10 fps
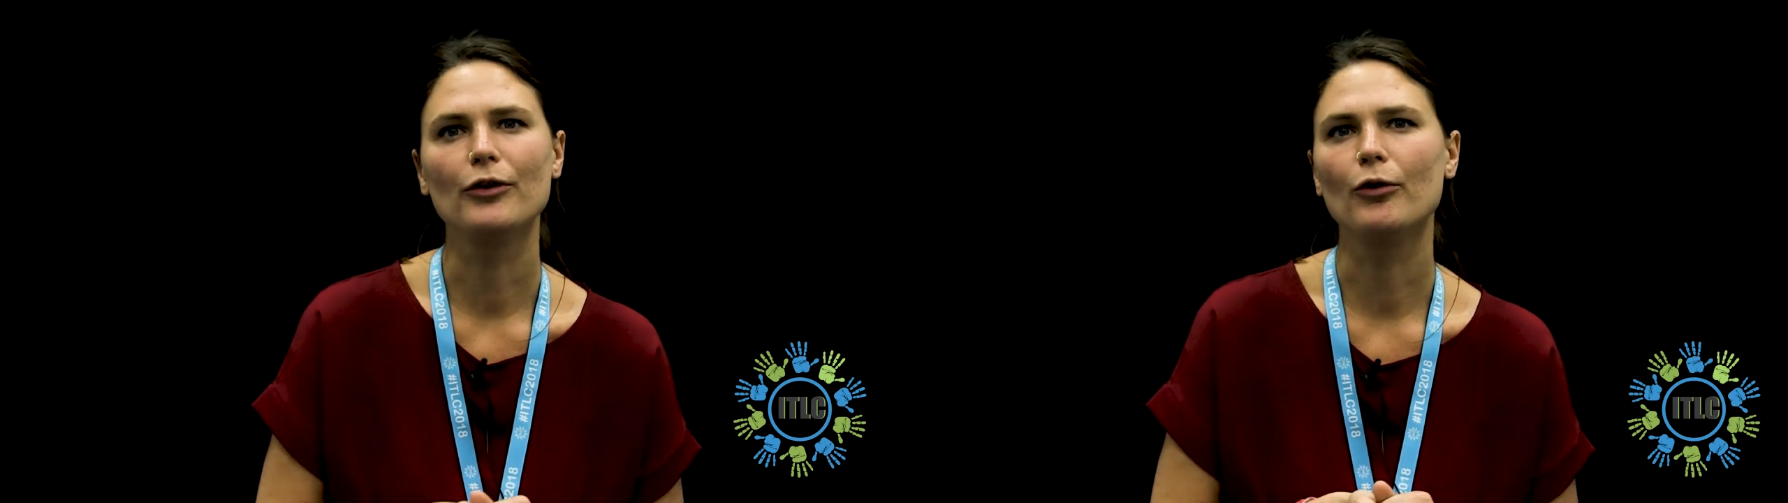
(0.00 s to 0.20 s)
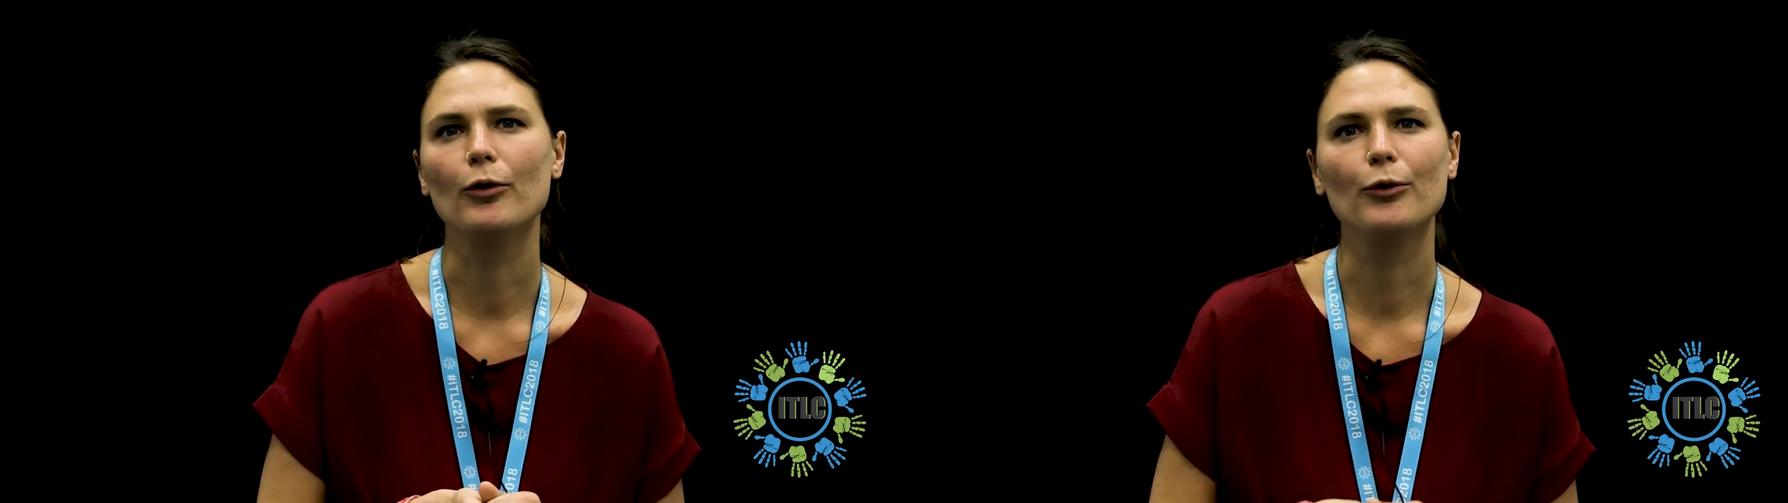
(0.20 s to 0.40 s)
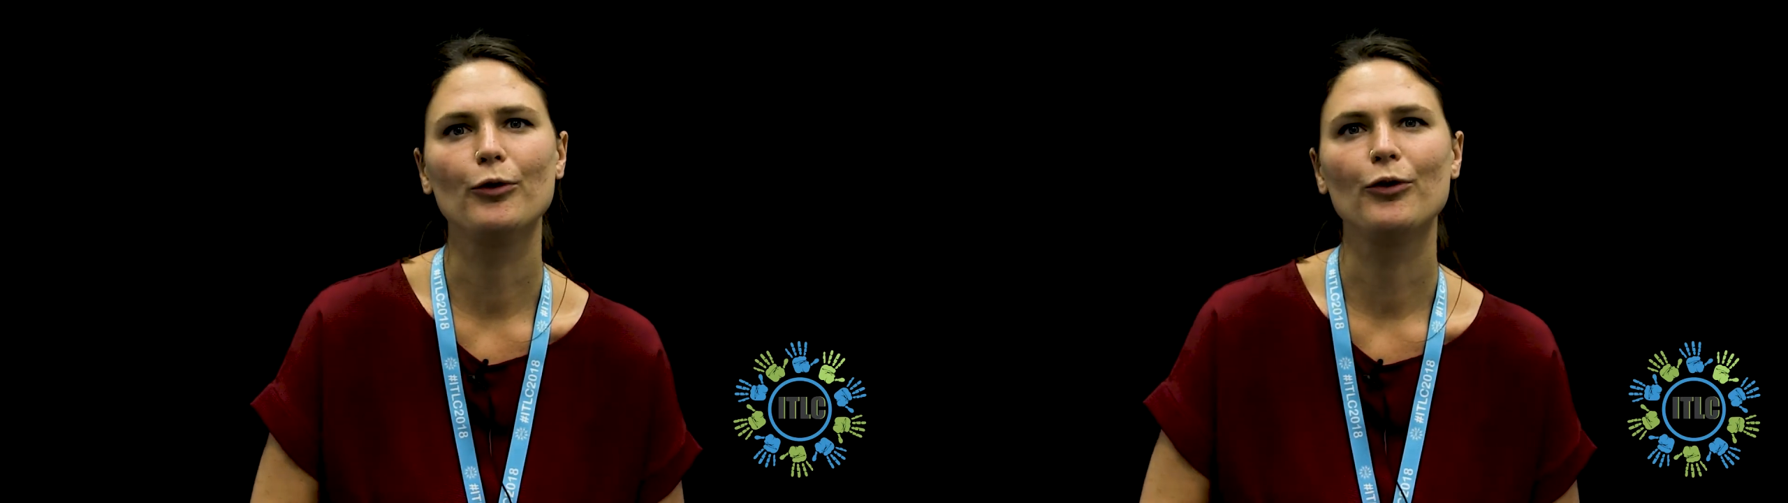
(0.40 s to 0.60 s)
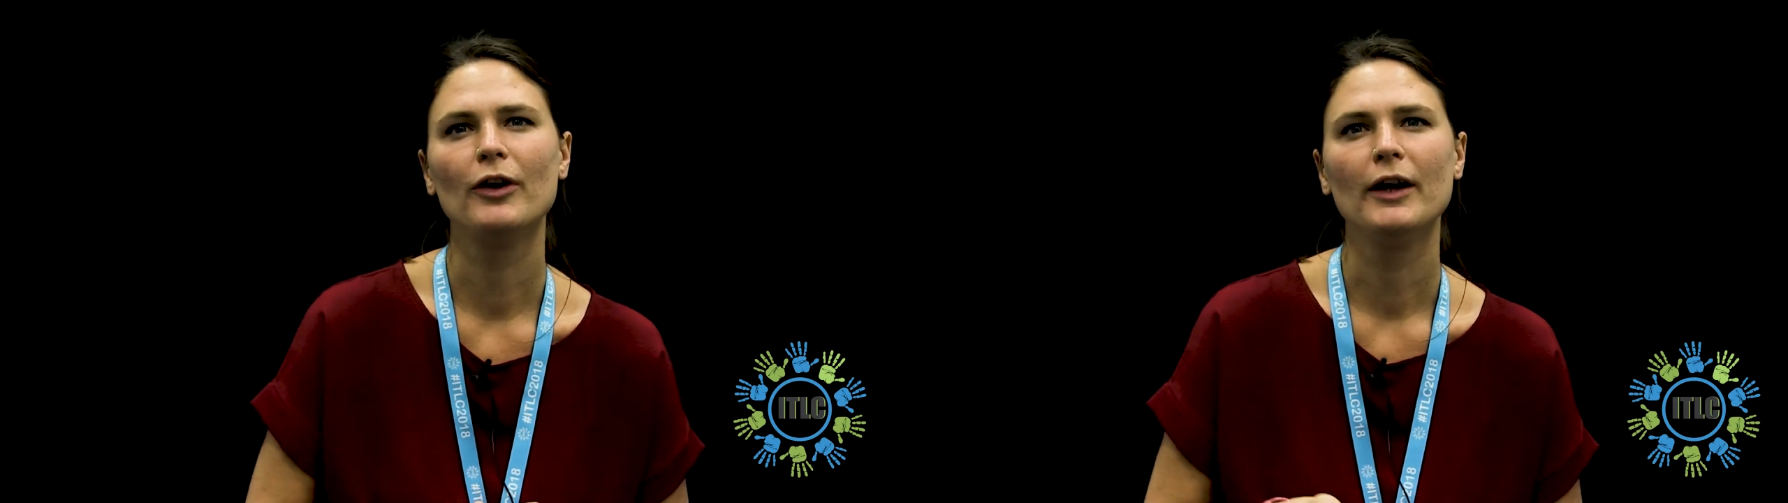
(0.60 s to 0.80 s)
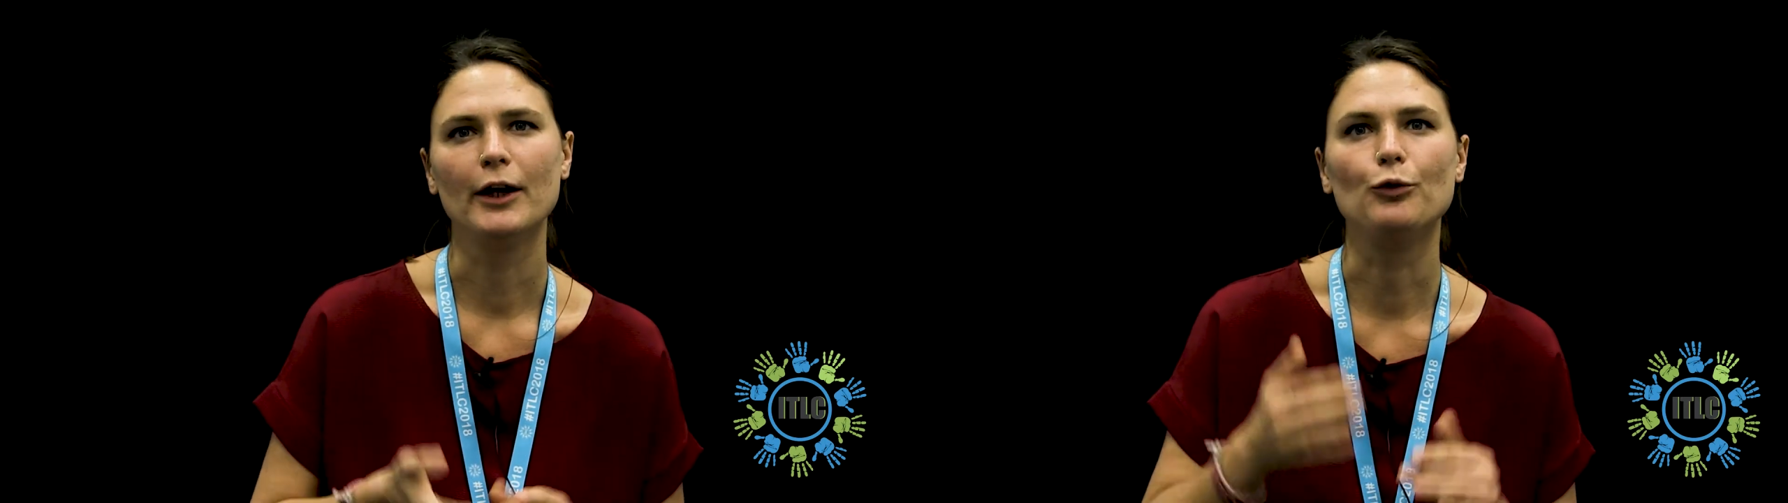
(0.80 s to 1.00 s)
zones,
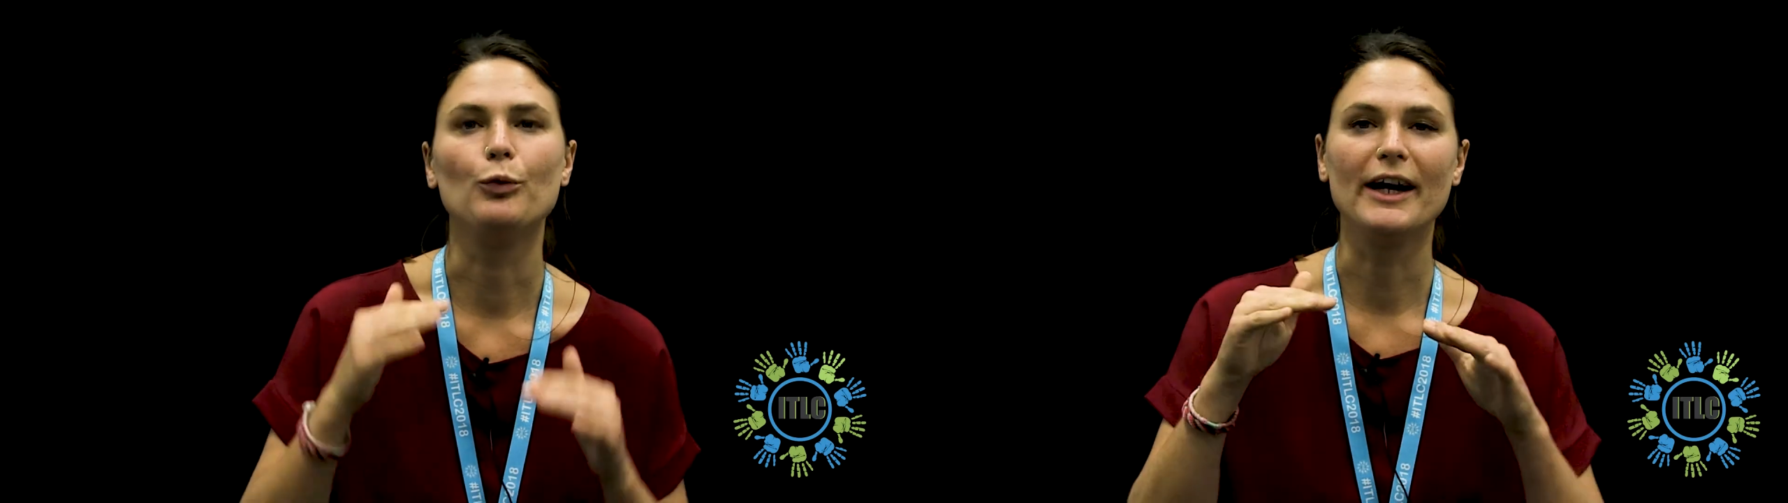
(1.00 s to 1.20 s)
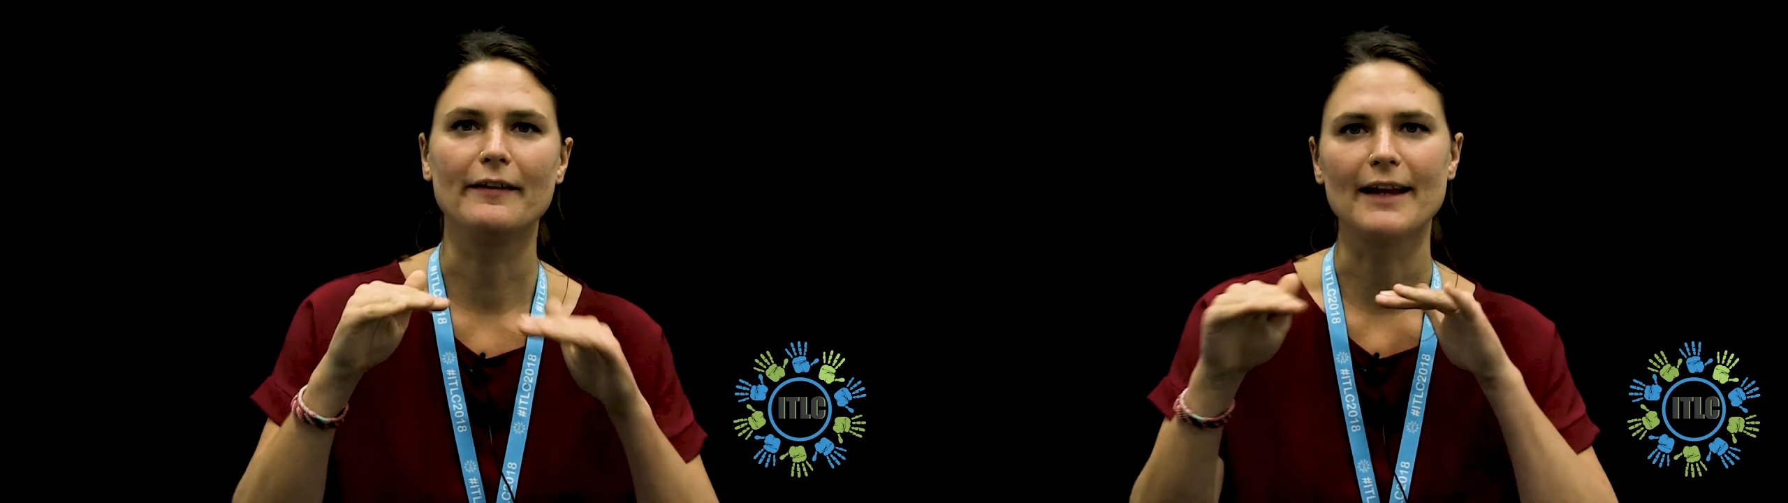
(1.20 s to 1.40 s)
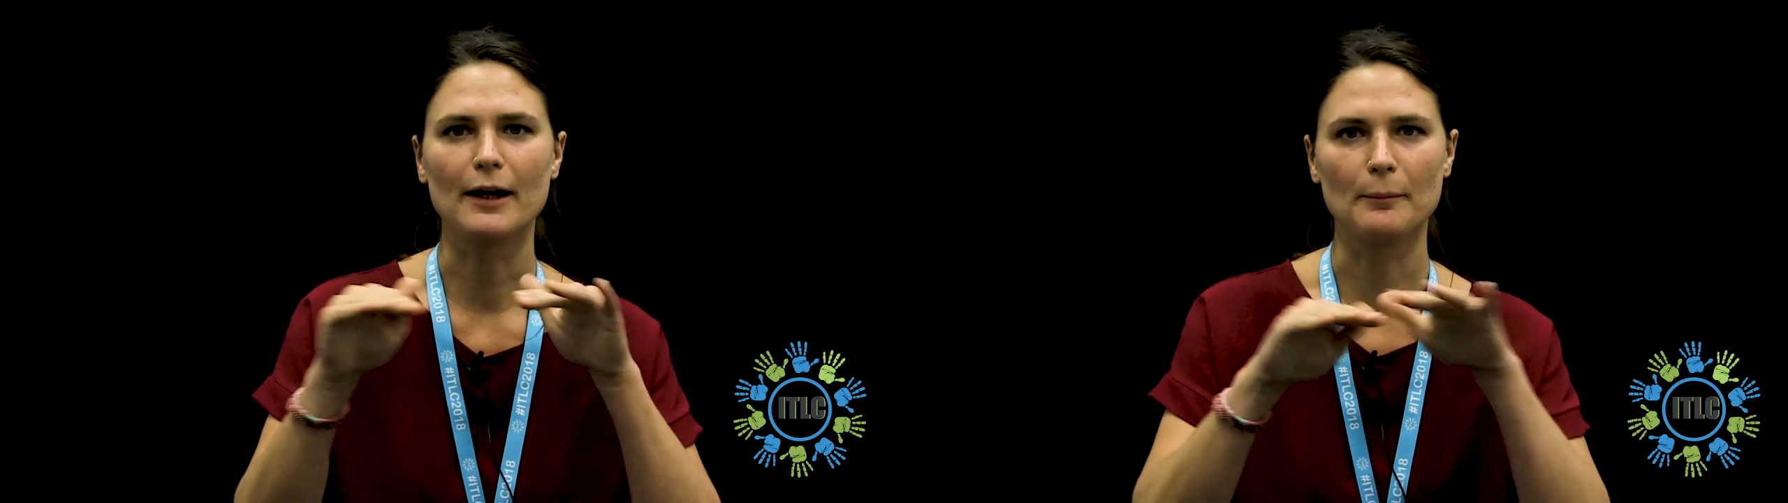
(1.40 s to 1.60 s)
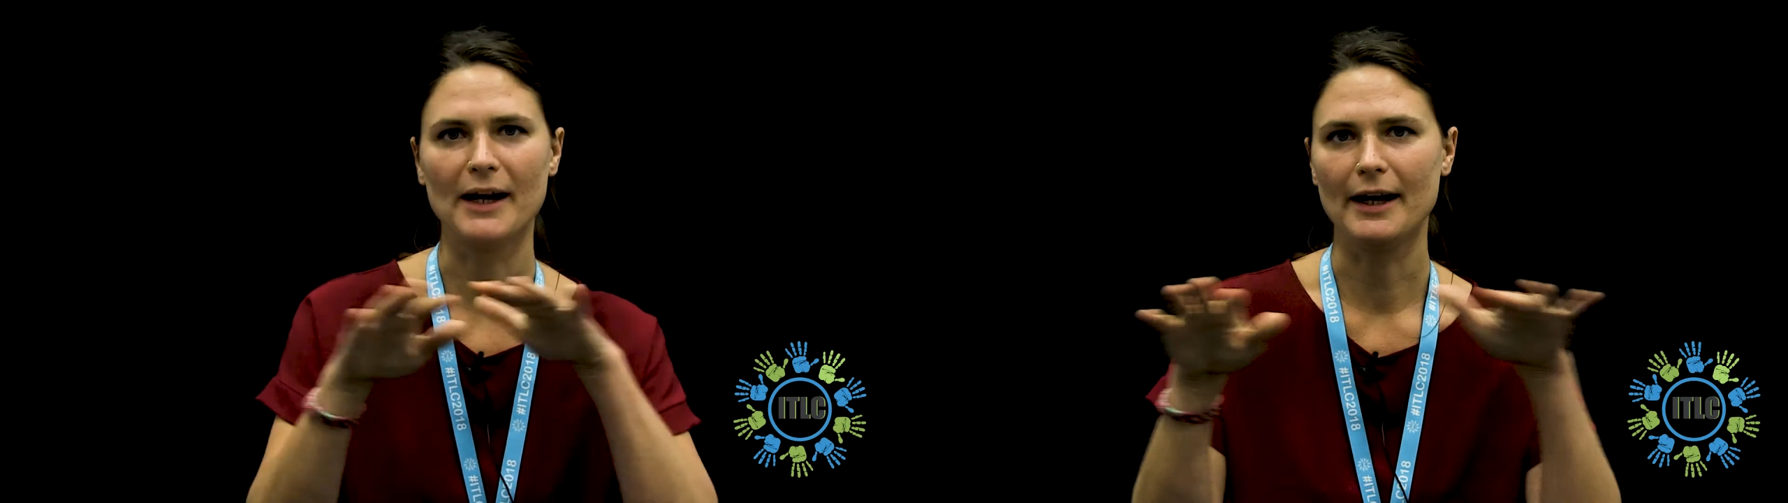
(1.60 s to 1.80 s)
and where's like